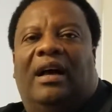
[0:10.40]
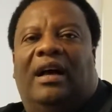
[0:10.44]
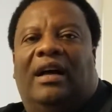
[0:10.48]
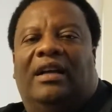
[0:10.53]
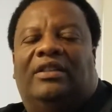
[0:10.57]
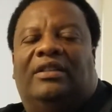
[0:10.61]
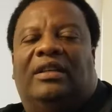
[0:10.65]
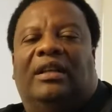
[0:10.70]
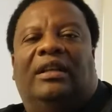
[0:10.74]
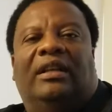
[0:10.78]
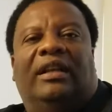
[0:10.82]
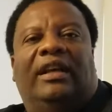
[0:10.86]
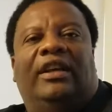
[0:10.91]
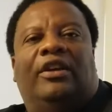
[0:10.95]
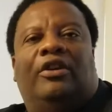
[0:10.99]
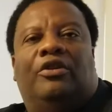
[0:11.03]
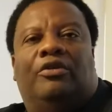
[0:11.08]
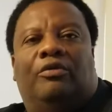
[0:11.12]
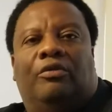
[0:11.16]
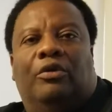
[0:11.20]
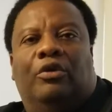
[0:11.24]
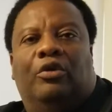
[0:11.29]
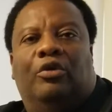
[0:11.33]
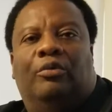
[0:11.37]
to lead a
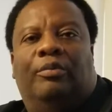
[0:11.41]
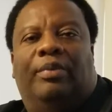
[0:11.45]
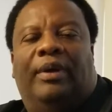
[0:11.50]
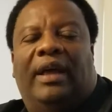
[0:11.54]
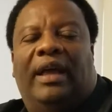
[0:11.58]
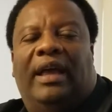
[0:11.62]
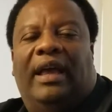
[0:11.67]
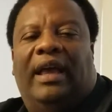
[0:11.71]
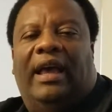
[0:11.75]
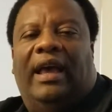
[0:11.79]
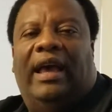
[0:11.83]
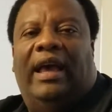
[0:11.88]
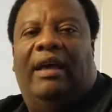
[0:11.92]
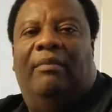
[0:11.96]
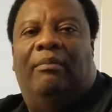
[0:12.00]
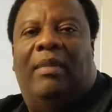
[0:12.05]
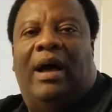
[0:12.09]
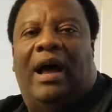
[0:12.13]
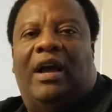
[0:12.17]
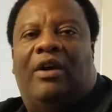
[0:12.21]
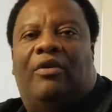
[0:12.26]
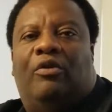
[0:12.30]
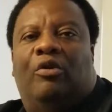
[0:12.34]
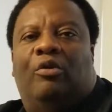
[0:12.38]
group, and
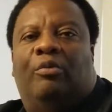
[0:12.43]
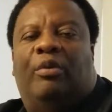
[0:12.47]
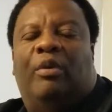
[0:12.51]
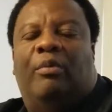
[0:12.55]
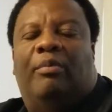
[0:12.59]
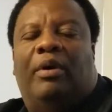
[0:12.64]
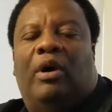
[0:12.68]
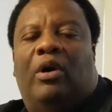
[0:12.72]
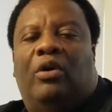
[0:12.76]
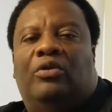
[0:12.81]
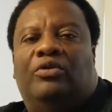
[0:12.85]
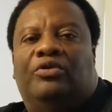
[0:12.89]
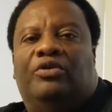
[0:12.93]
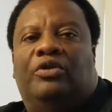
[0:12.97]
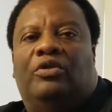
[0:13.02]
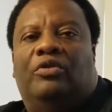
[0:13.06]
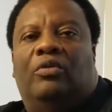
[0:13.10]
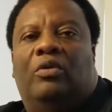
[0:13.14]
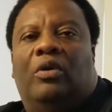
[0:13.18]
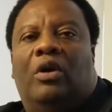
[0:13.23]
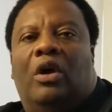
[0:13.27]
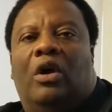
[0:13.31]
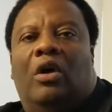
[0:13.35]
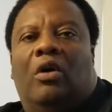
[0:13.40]
my group
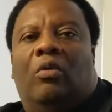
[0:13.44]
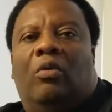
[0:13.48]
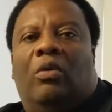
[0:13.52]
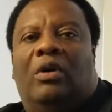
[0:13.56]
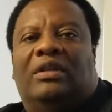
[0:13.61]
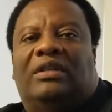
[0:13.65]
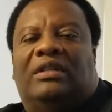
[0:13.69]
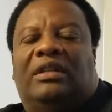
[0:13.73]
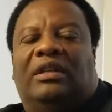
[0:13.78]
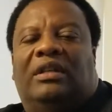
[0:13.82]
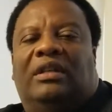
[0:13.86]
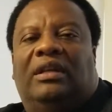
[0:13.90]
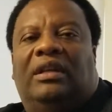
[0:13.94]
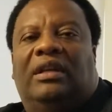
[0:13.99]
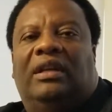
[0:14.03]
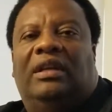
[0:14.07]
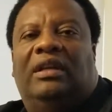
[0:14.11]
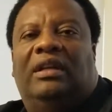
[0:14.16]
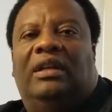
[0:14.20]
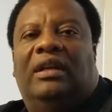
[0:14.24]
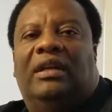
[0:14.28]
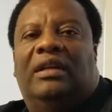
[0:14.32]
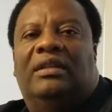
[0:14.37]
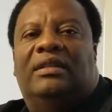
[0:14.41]
proposal was to
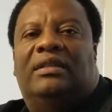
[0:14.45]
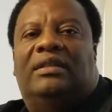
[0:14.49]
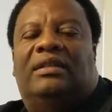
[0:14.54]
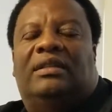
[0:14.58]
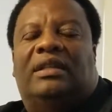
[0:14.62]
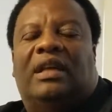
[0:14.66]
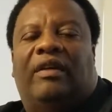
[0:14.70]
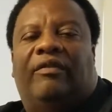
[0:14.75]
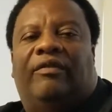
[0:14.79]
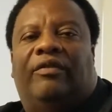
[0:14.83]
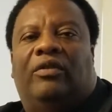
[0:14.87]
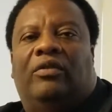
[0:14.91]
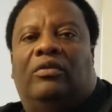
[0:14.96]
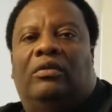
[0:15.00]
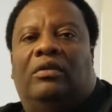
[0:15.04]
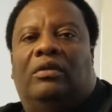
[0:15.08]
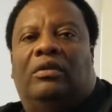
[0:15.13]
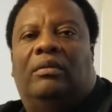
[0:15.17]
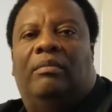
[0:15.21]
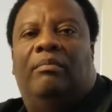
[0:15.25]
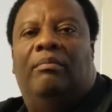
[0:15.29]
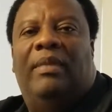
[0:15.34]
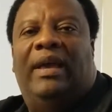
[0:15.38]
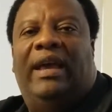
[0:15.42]
lead several
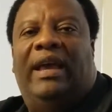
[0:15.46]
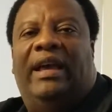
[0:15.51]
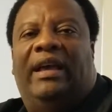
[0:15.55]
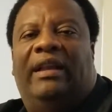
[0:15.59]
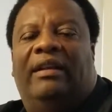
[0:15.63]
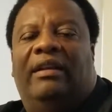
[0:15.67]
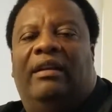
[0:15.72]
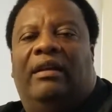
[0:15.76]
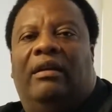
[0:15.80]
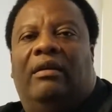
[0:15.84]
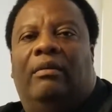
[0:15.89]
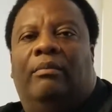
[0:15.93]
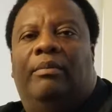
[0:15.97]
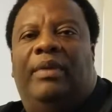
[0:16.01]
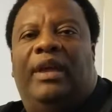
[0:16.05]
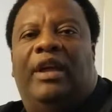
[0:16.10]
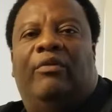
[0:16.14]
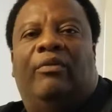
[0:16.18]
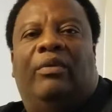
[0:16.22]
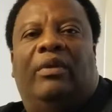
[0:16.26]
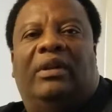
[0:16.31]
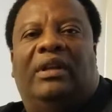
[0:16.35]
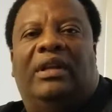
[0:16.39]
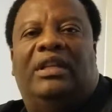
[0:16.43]
men
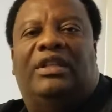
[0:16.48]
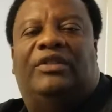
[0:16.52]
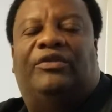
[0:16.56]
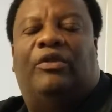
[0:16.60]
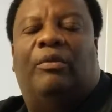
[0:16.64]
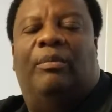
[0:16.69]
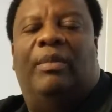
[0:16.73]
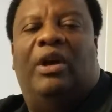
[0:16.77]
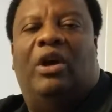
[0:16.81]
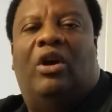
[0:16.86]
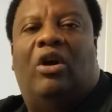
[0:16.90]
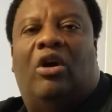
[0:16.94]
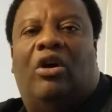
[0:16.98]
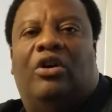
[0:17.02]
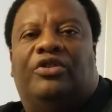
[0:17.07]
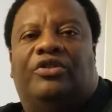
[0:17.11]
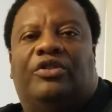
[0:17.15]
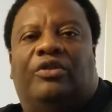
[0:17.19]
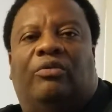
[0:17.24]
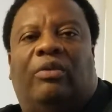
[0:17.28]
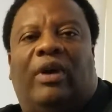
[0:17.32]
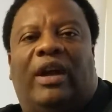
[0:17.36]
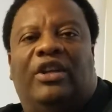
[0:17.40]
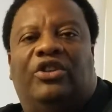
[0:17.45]
being released from
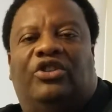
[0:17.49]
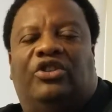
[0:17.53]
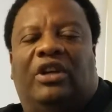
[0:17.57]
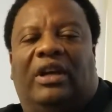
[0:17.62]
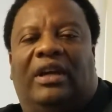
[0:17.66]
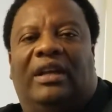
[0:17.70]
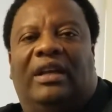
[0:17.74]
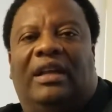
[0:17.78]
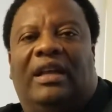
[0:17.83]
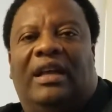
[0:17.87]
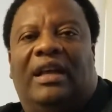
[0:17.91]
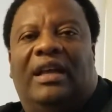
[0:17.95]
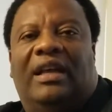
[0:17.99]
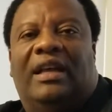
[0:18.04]
incarceration,